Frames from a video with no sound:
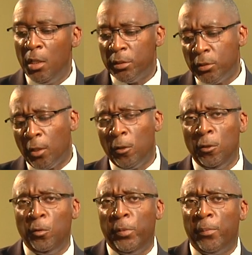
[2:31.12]
Let's talk a
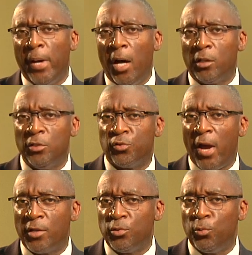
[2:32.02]
little bit about
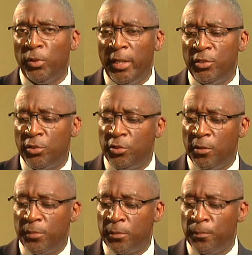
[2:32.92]
contractual
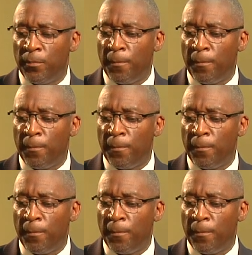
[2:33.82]
relationships.